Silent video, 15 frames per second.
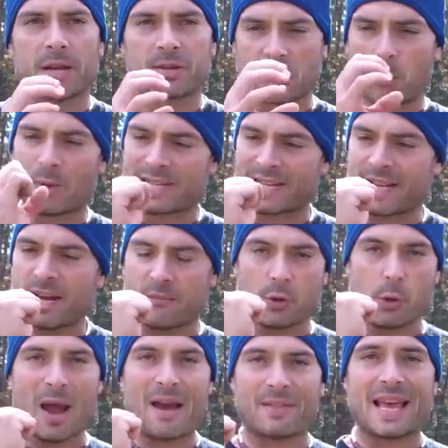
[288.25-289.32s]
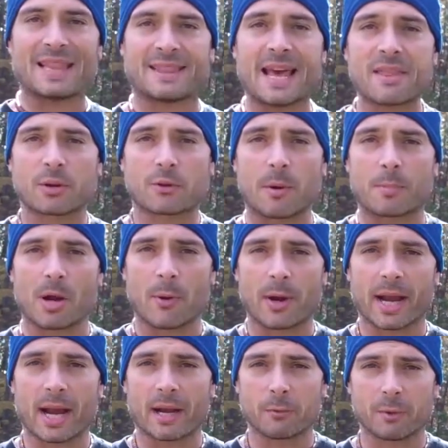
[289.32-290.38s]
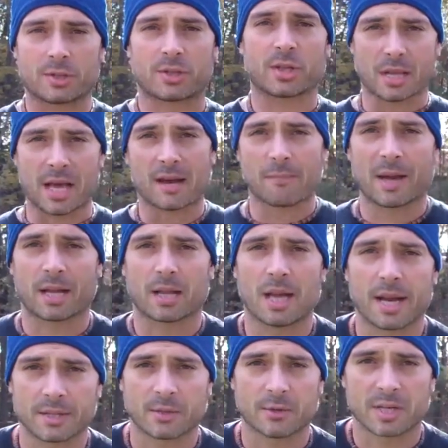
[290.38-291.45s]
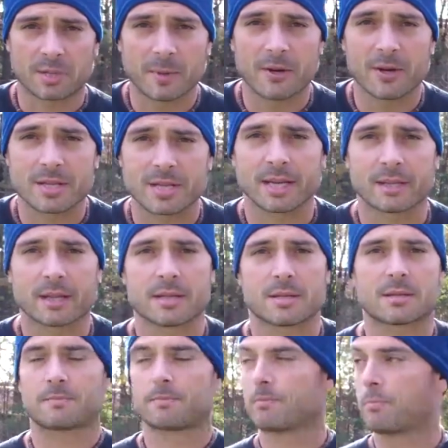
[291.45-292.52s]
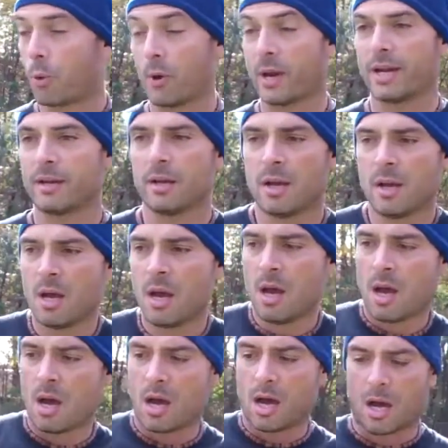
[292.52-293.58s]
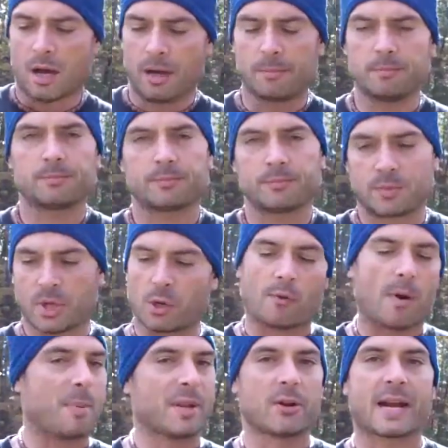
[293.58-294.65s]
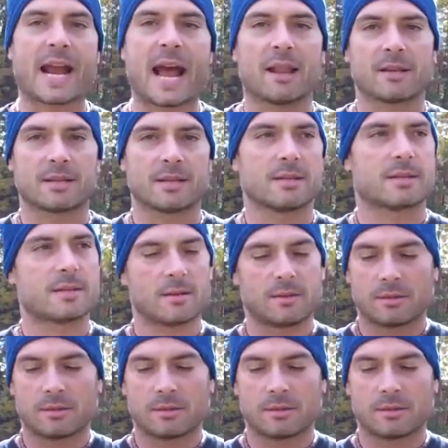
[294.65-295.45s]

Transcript: So once again, if you have that death grip going on, which a lot of my clients are experiencing at this point, they're ripping their calluses